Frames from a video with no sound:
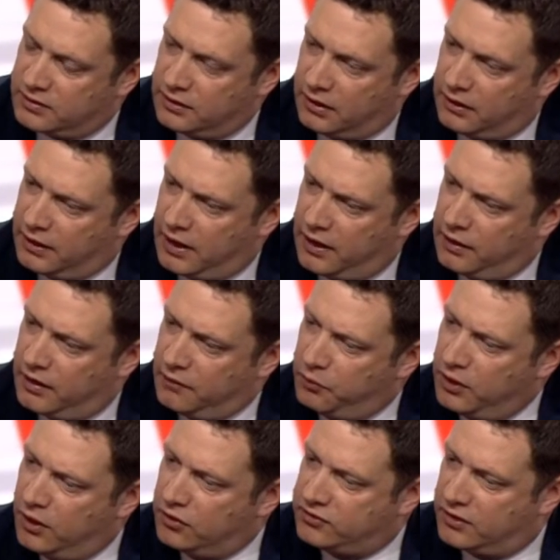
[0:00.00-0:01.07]
You know, and
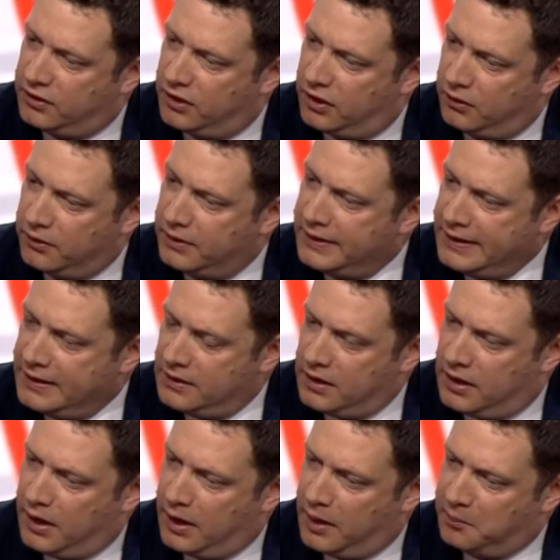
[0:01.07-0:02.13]
we also know
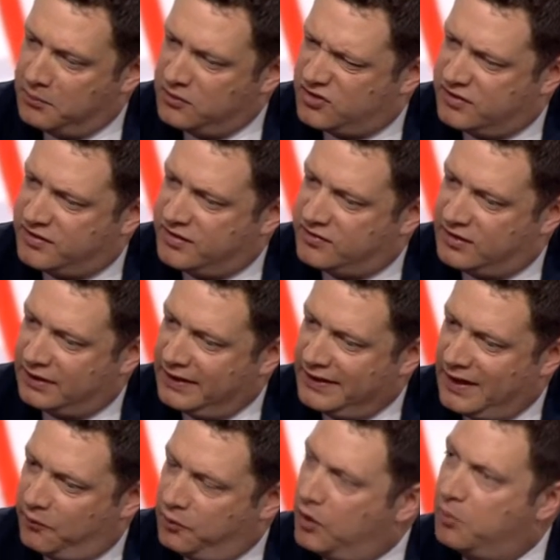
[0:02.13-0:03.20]

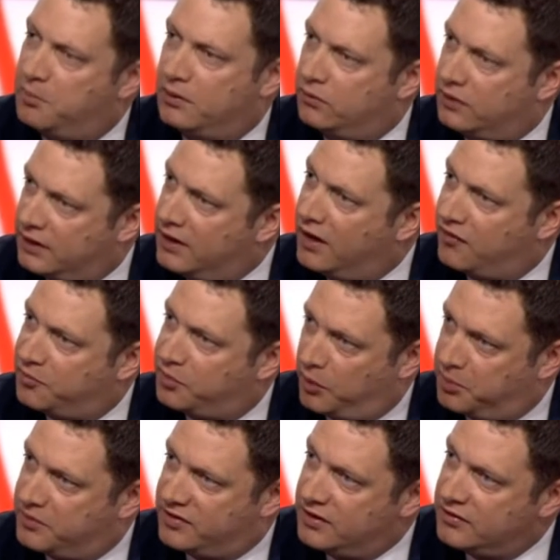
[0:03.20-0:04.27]
statistically that we're not building enough
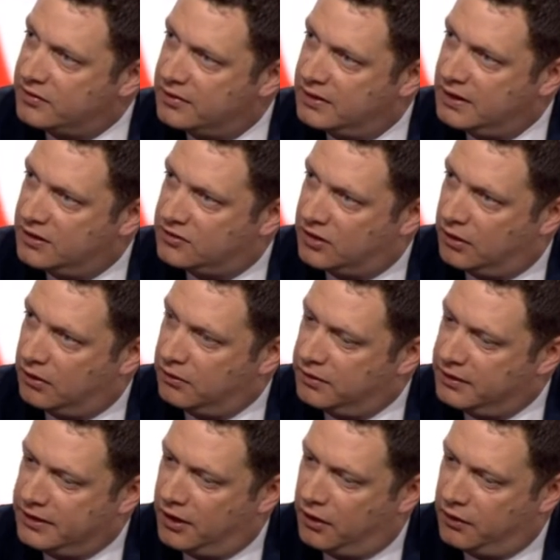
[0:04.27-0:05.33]
properties. So,
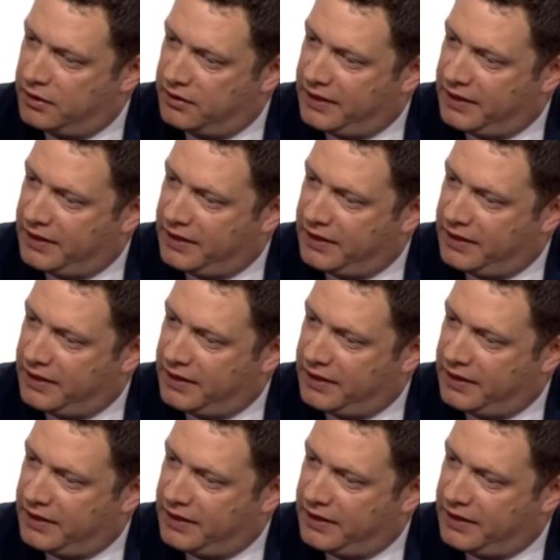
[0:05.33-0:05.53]
you know,